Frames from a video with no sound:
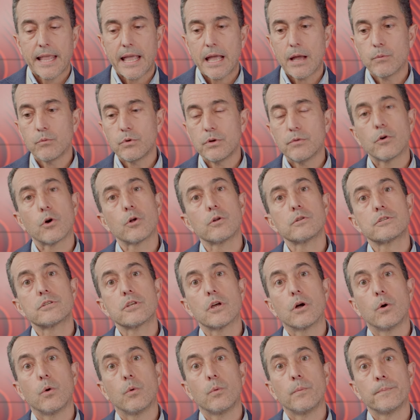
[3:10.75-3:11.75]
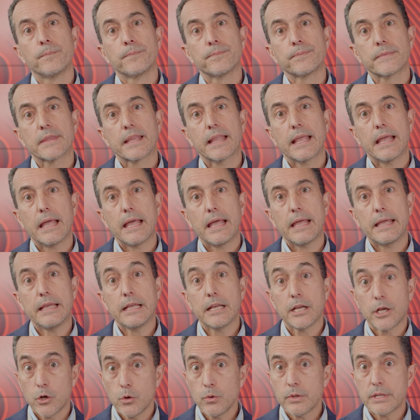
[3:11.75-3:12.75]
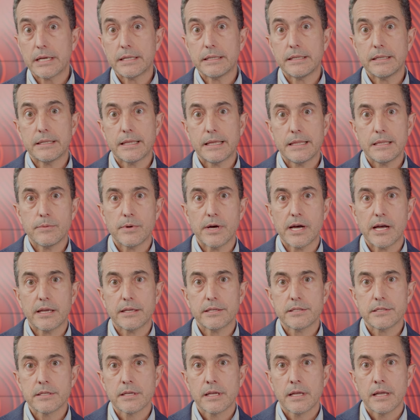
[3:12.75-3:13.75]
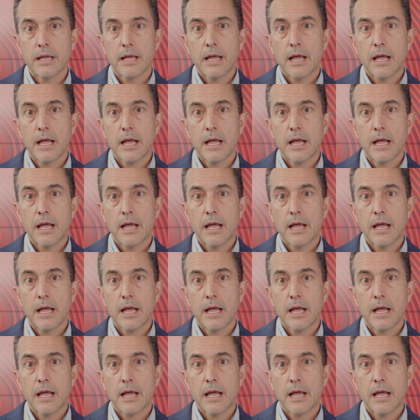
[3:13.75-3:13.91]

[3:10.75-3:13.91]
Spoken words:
And we've also included in the device